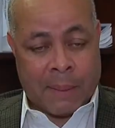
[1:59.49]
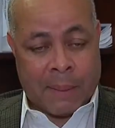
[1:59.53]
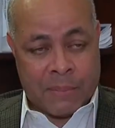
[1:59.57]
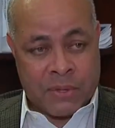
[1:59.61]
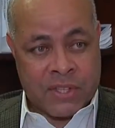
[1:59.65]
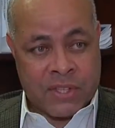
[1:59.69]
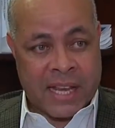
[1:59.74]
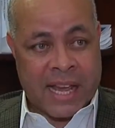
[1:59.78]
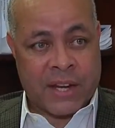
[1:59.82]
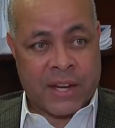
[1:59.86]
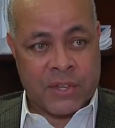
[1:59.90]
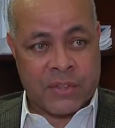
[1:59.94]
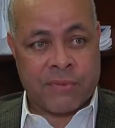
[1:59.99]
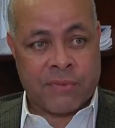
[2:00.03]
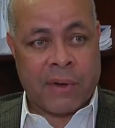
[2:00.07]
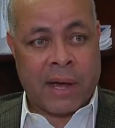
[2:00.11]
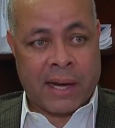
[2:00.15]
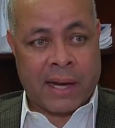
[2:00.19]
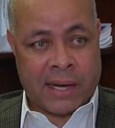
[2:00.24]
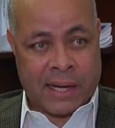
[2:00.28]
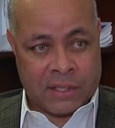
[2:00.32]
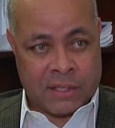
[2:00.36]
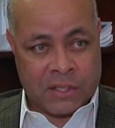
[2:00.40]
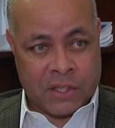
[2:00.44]
I'm
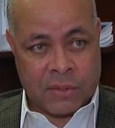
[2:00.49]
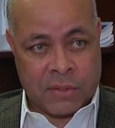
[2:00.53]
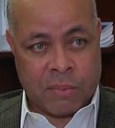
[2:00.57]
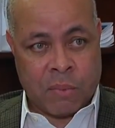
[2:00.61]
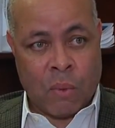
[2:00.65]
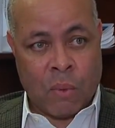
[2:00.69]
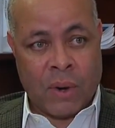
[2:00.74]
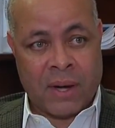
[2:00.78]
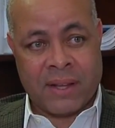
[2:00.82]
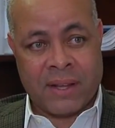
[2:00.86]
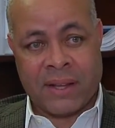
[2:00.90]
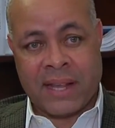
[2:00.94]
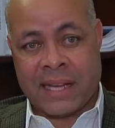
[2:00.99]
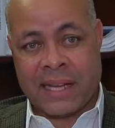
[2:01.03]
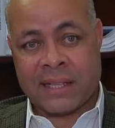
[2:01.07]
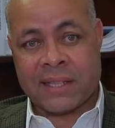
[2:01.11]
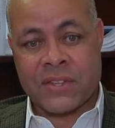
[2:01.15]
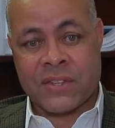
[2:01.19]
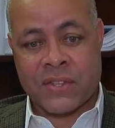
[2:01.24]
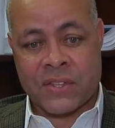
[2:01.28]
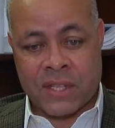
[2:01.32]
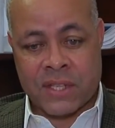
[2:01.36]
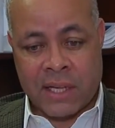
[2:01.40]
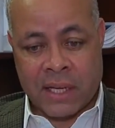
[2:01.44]
satisfied at this point that
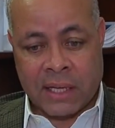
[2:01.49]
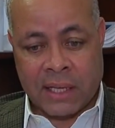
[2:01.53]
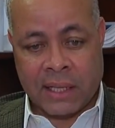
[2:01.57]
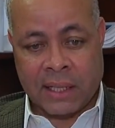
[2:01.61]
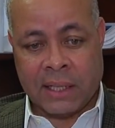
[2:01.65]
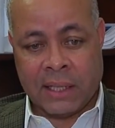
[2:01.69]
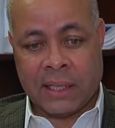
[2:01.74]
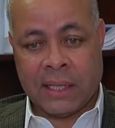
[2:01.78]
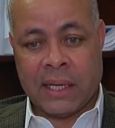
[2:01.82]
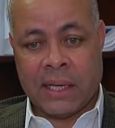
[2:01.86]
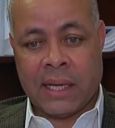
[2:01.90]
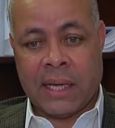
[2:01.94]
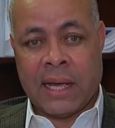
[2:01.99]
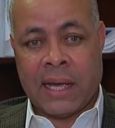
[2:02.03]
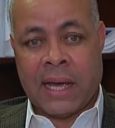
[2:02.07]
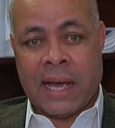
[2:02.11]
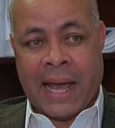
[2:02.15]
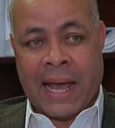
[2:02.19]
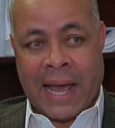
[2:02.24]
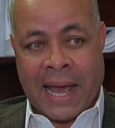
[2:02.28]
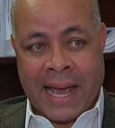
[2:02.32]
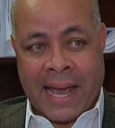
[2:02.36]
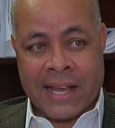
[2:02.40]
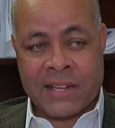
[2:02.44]
the city
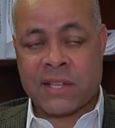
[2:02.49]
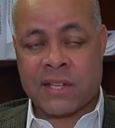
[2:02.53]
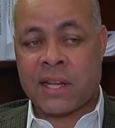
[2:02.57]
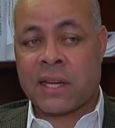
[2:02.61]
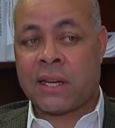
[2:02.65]
has